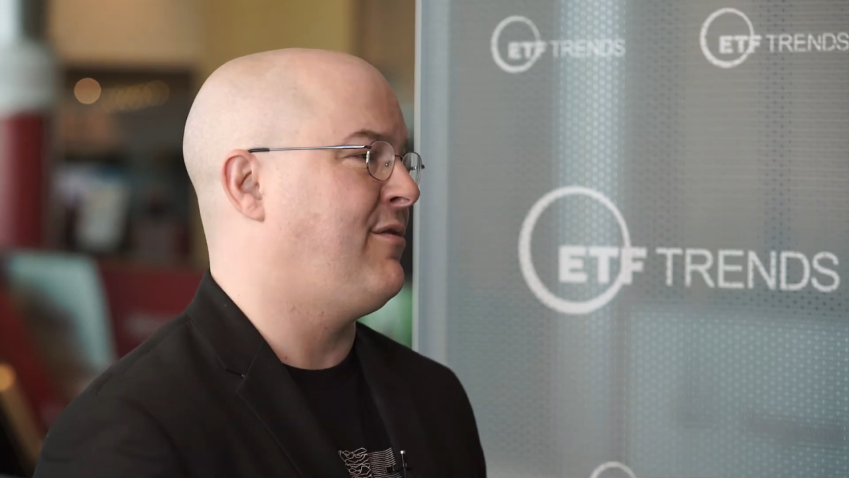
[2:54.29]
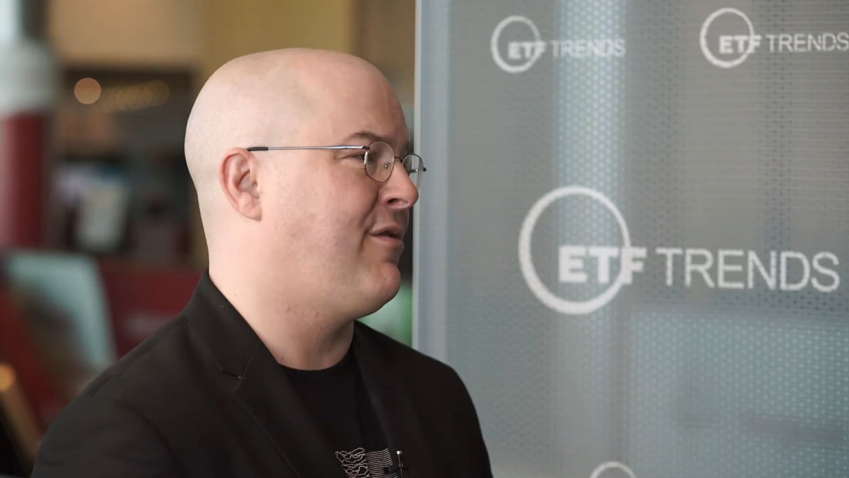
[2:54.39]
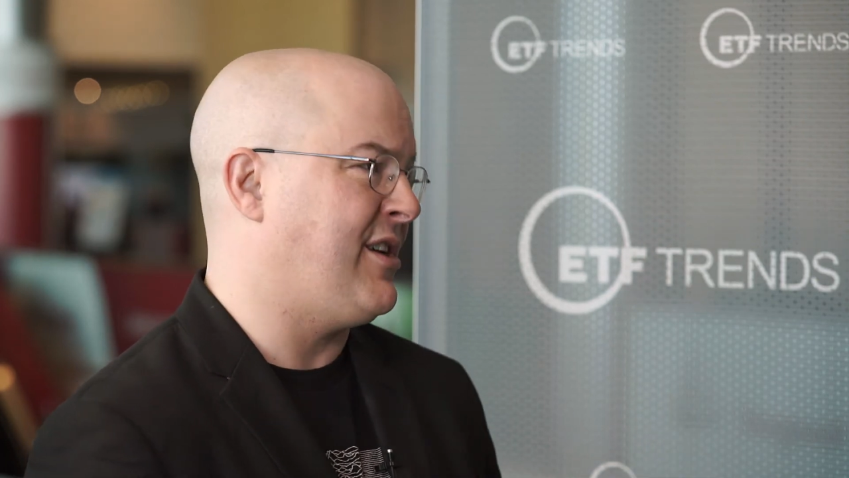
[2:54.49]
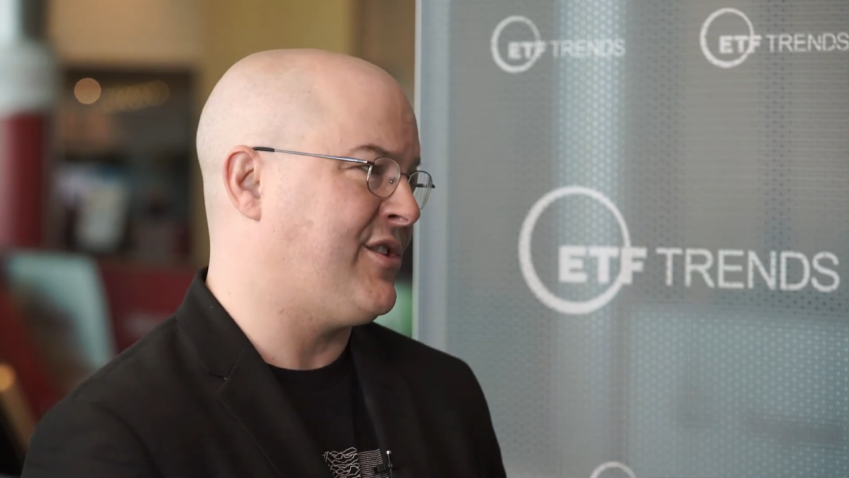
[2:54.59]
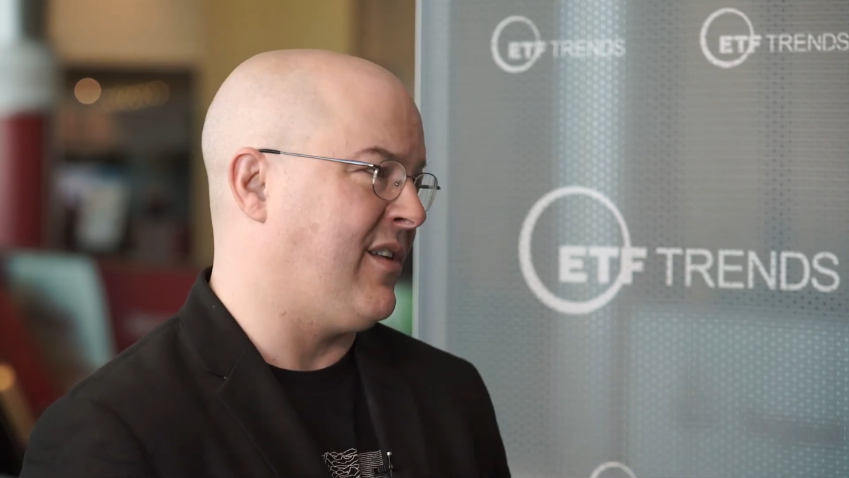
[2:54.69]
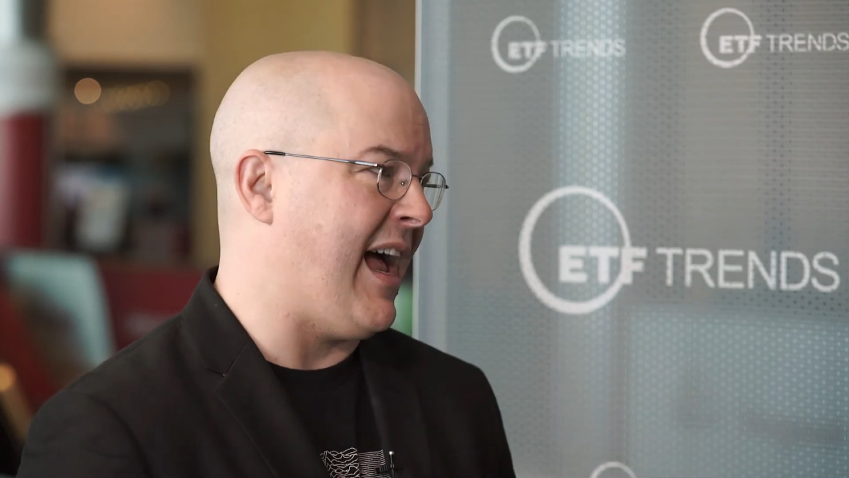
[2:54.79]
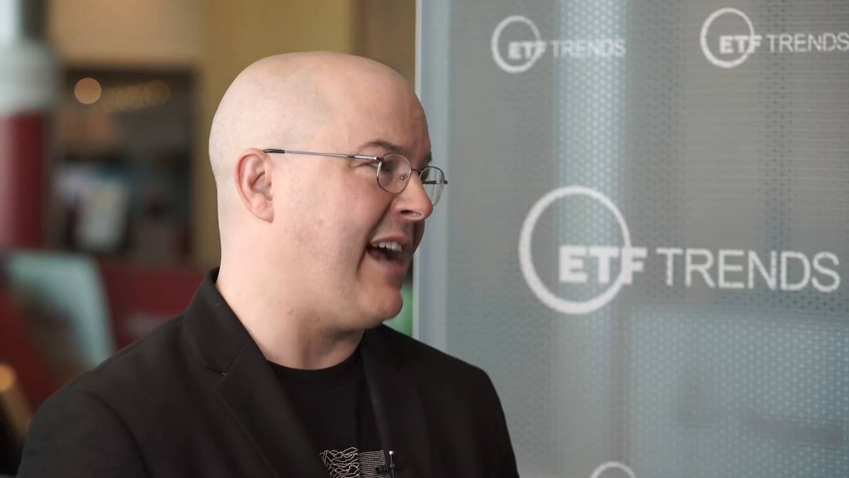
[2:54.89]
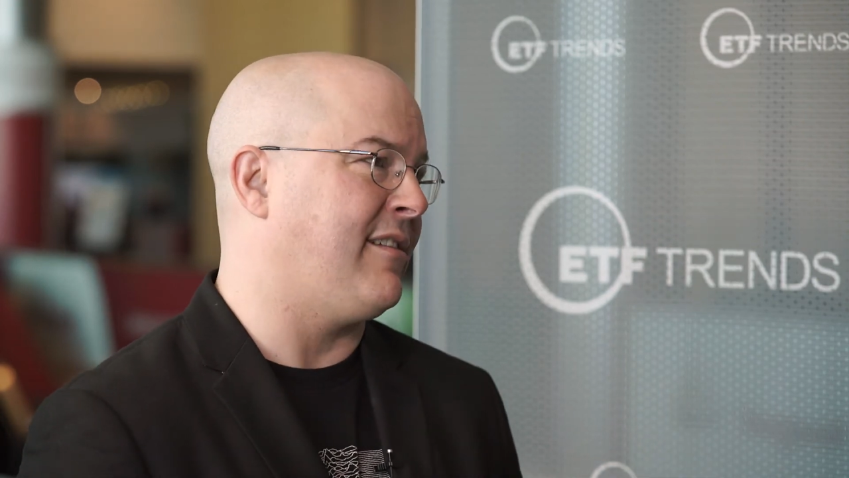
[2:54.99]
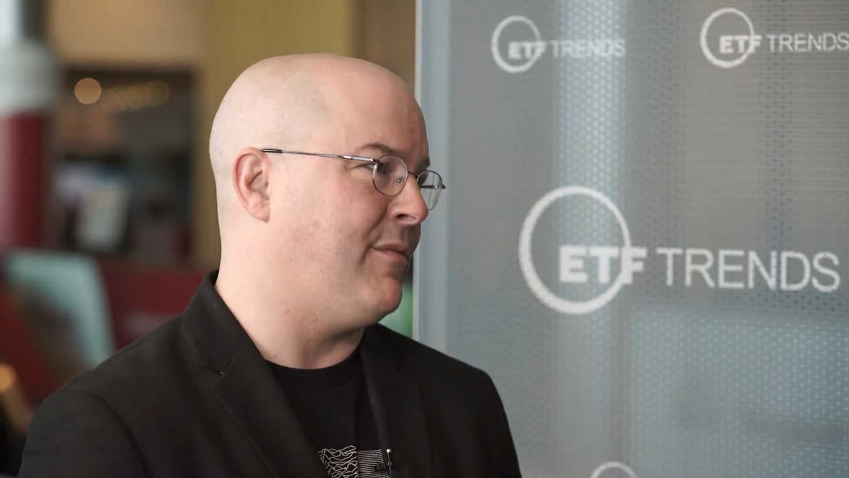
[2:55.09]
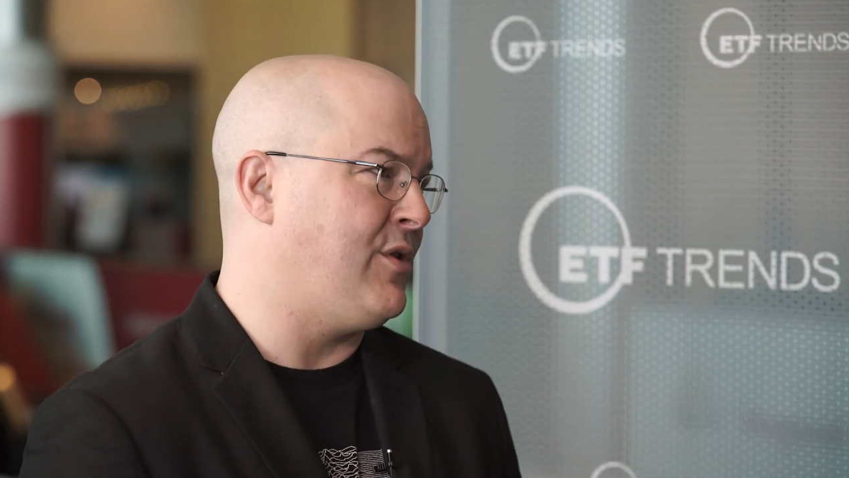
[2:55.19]
traditional
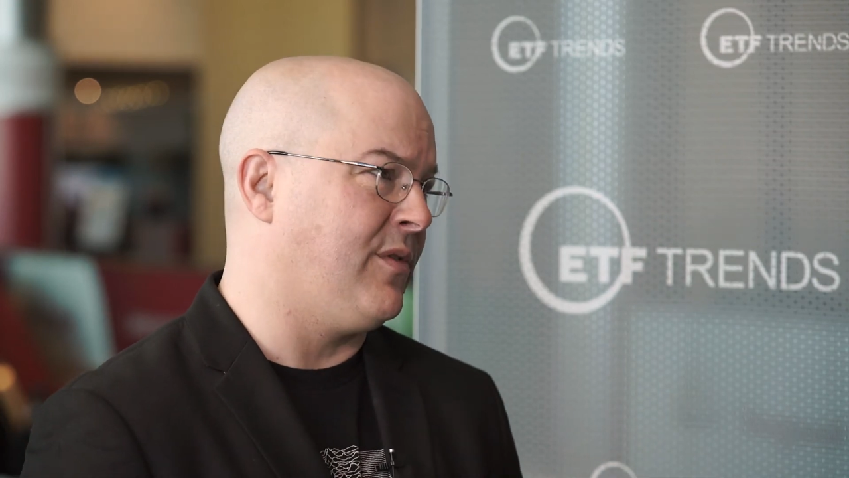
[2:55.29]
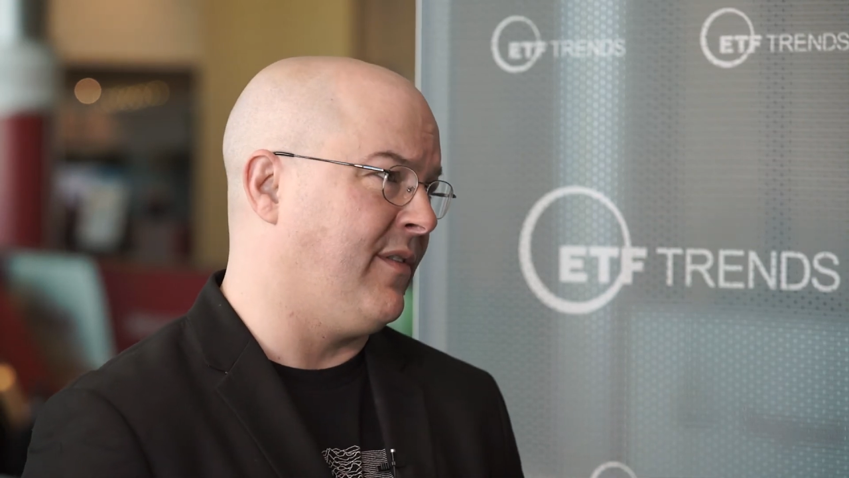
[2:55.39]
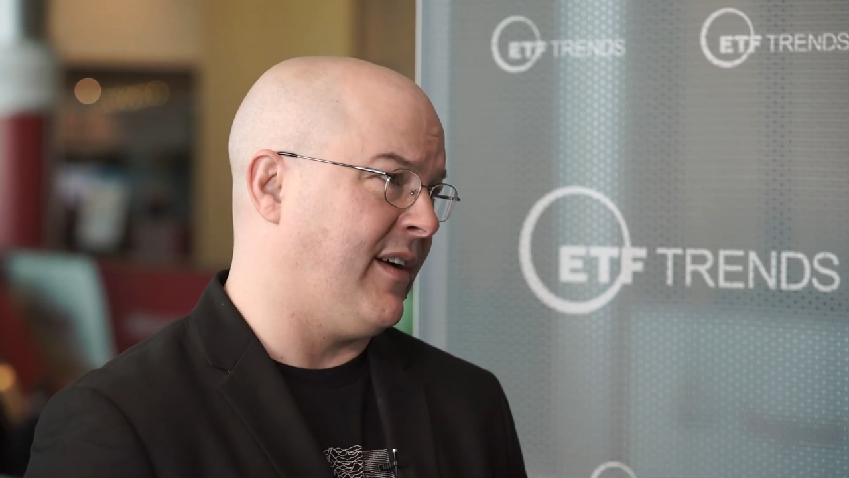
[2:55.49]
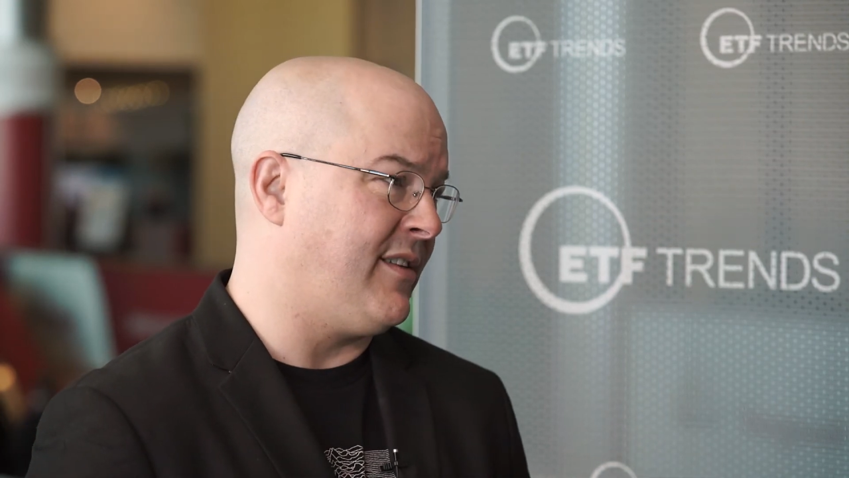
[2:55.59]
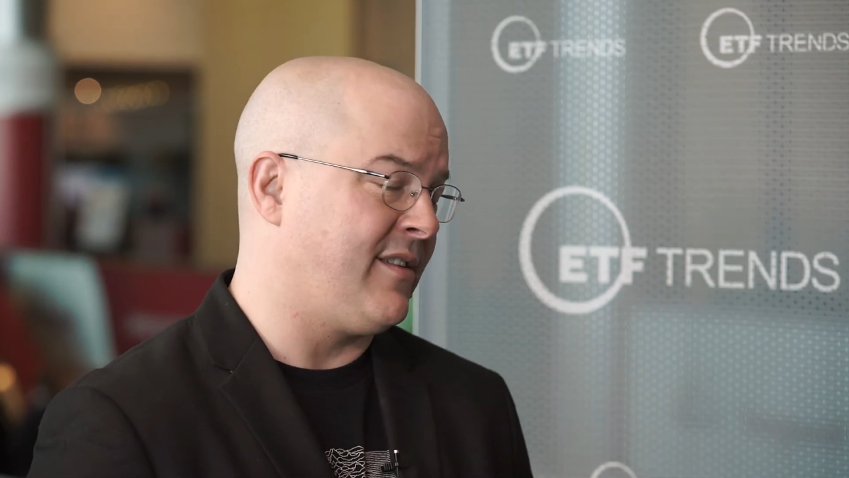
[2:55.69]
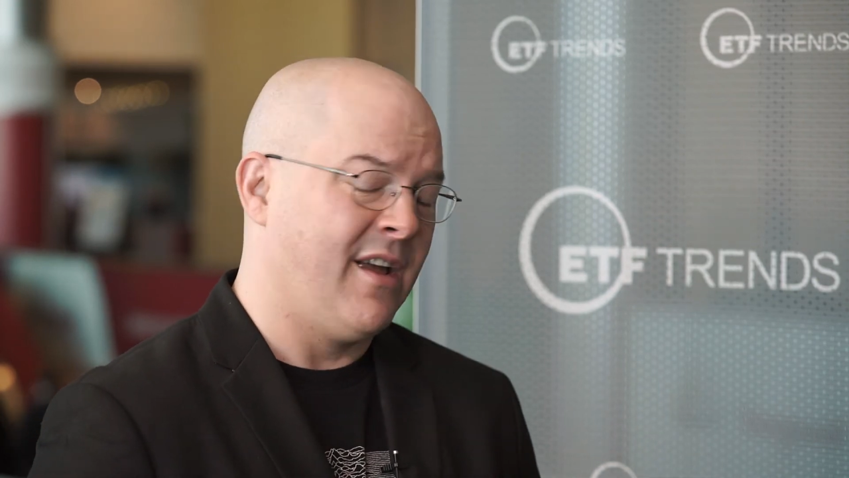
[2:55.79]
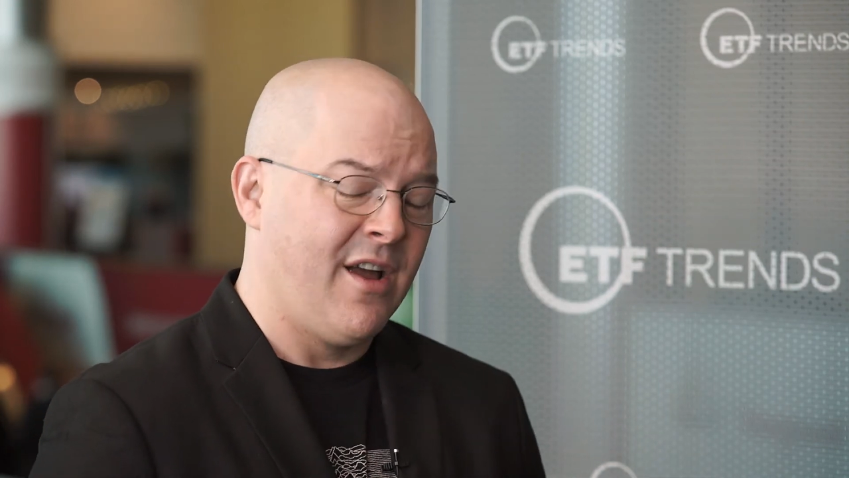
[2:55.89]
active mutual funds